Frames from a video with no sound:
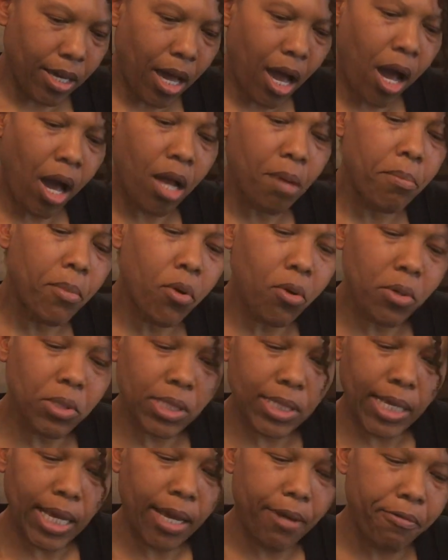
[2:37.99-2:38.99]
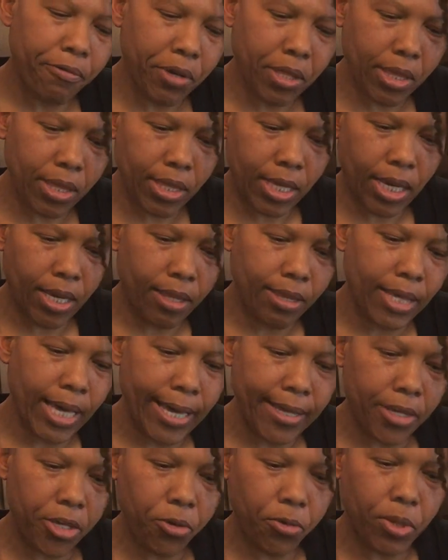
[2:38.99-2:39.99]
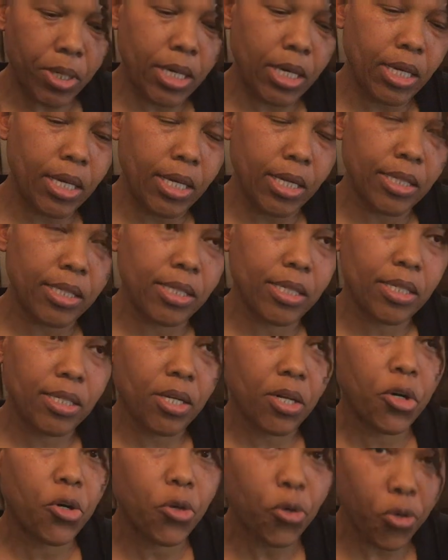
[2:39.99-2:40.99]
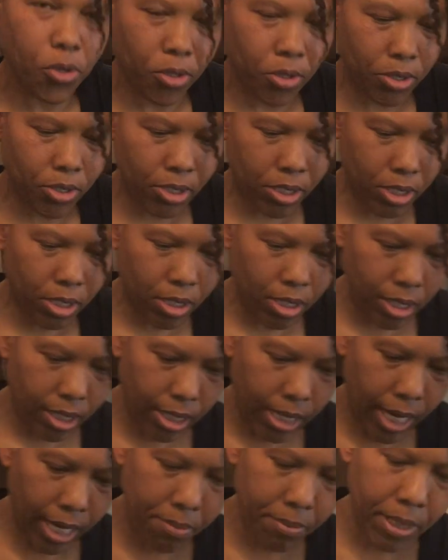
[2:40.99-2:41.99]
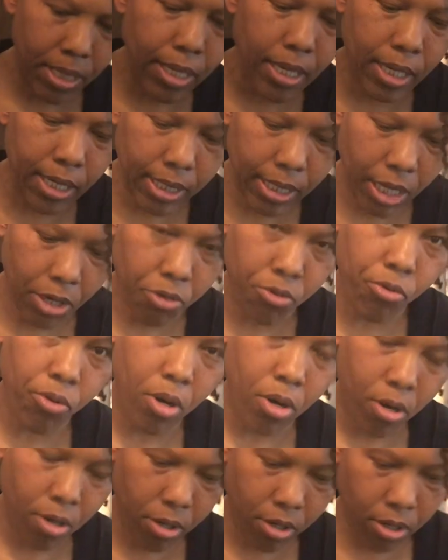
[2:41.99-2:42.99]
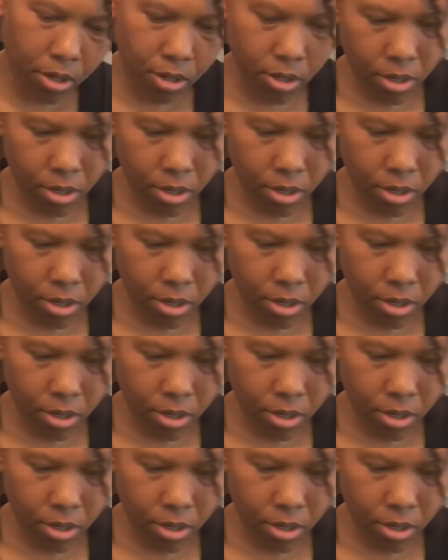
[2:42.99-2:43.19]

Almost everything that you eat cooked can be eaten raw.